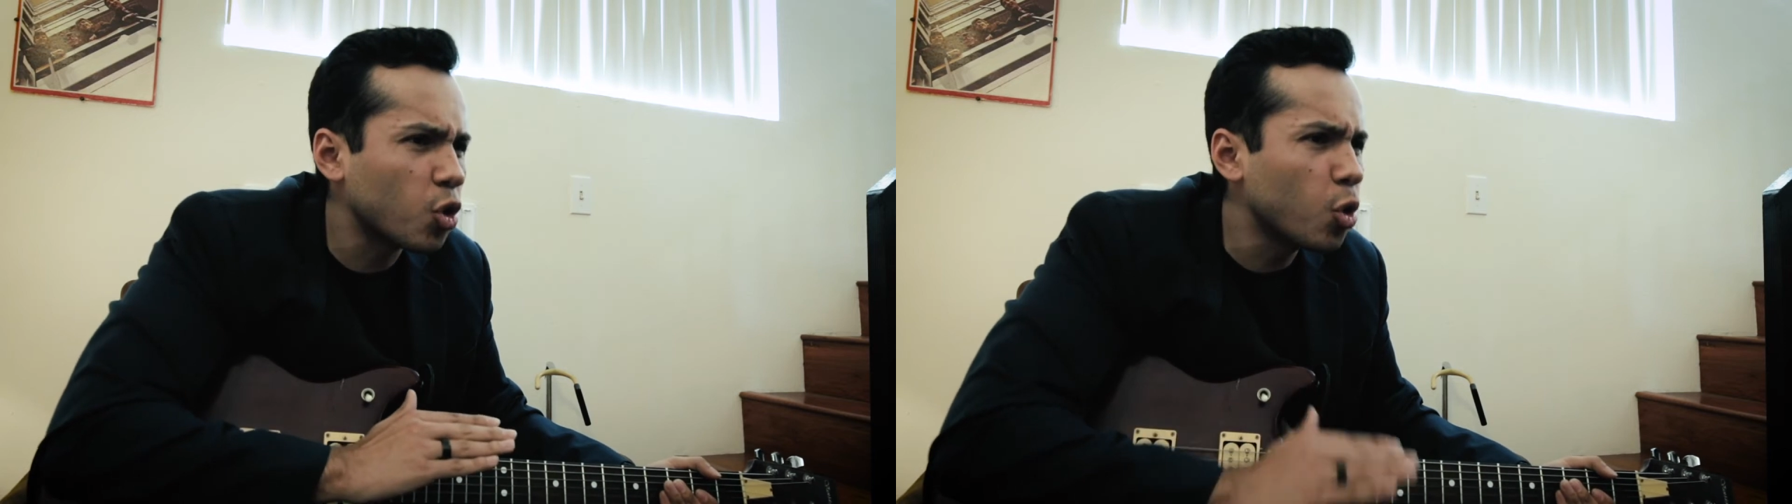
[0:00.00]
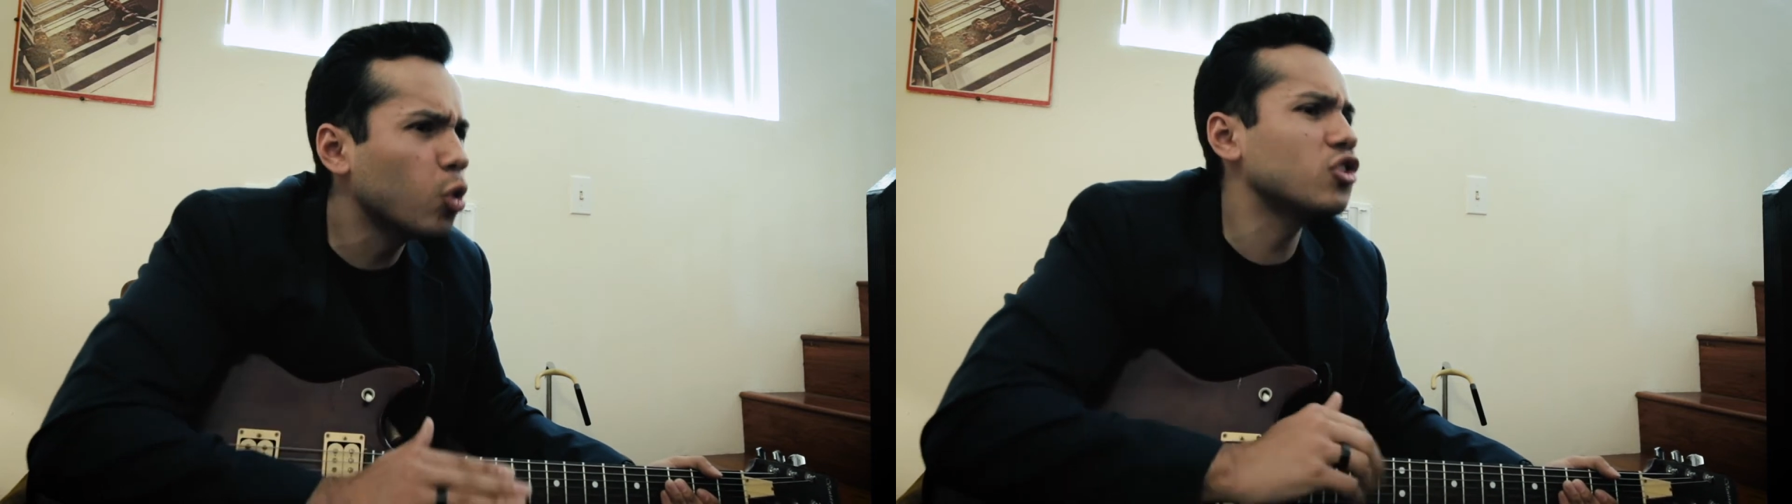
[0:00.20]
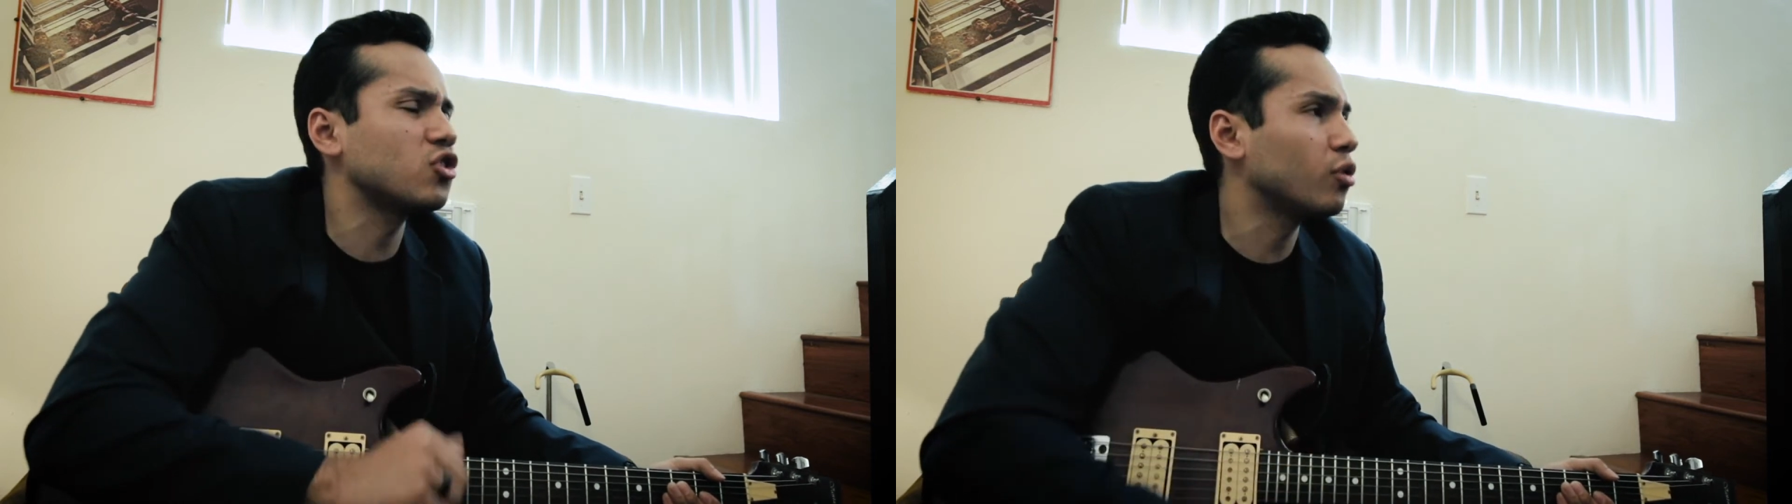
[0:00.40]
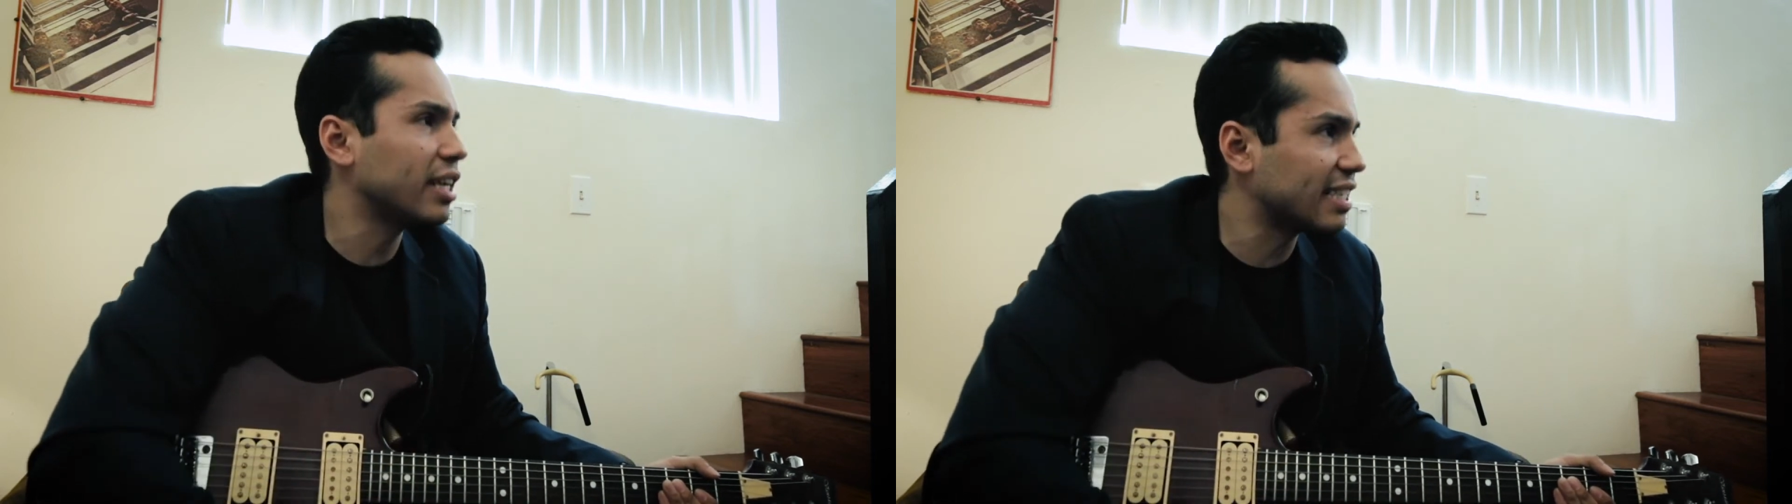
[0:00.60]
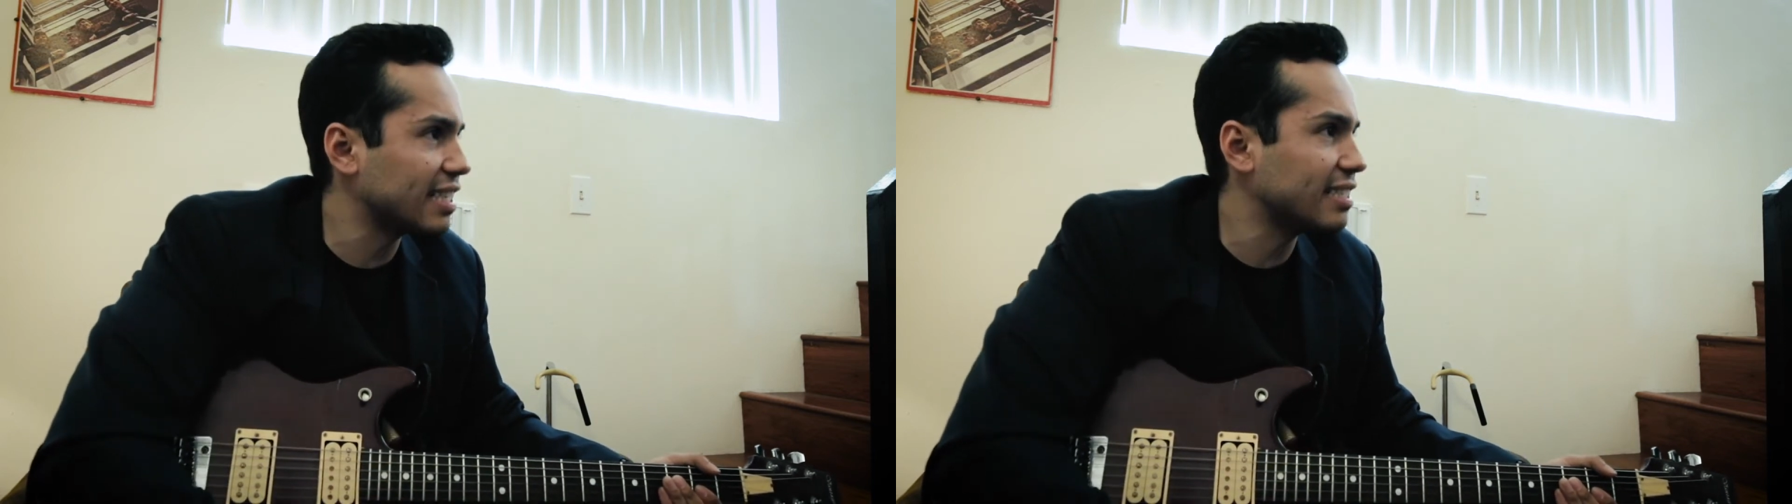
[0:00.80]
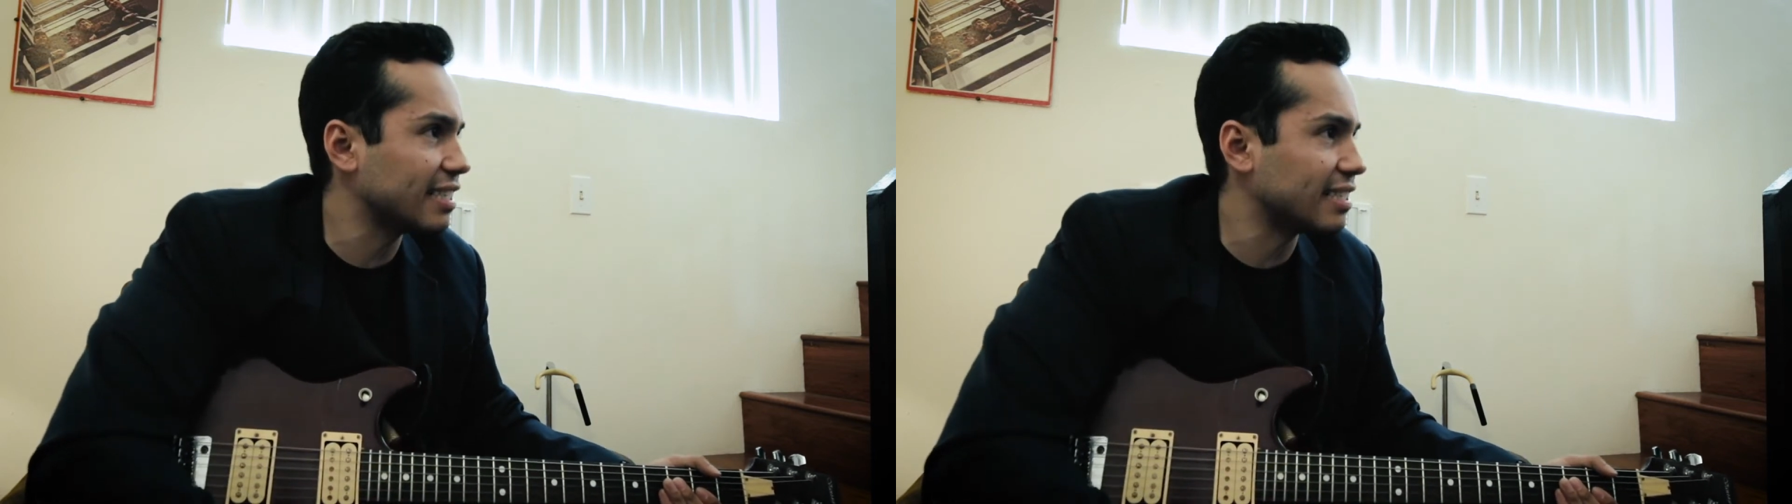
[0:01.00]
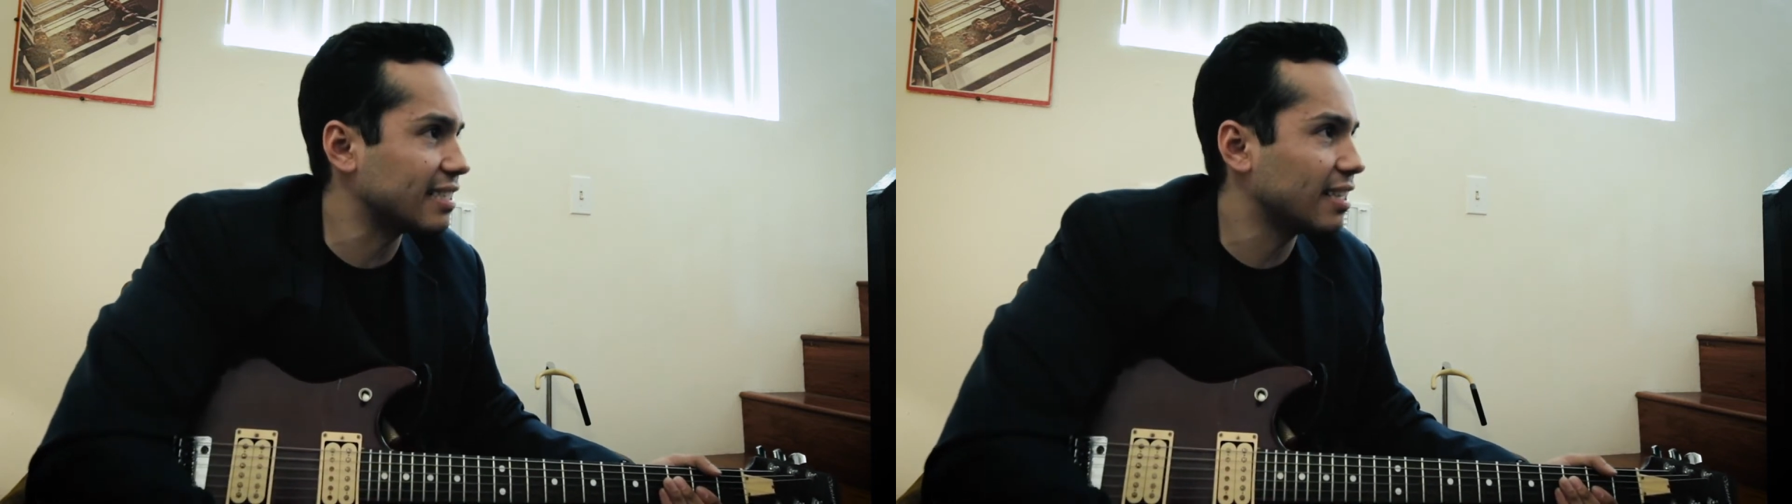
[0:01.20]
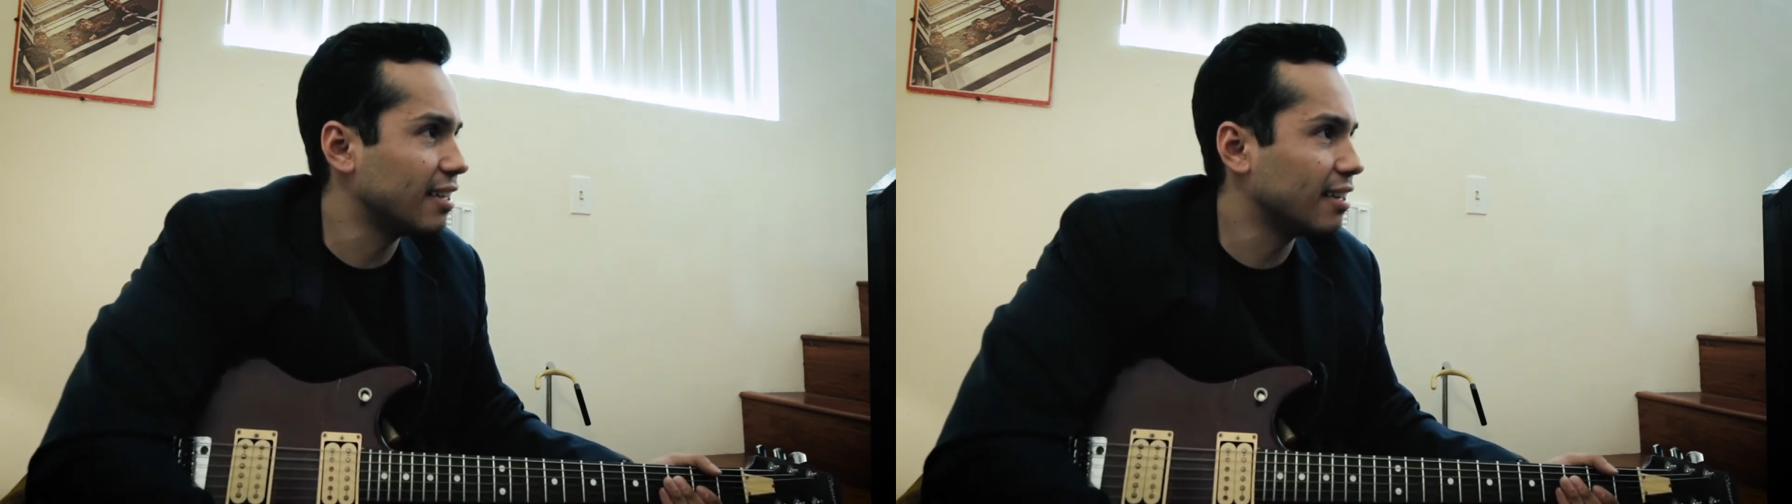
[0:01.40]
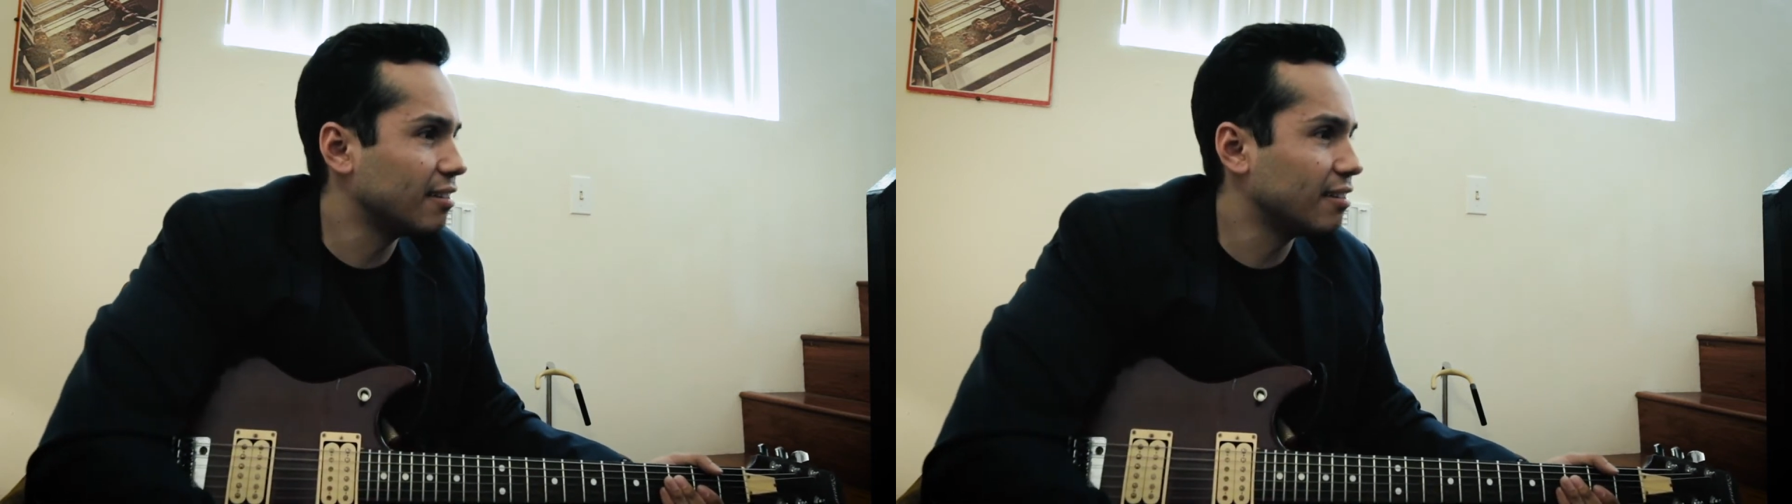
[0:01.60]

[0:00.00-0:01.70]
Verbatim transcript: coolest dude in existence,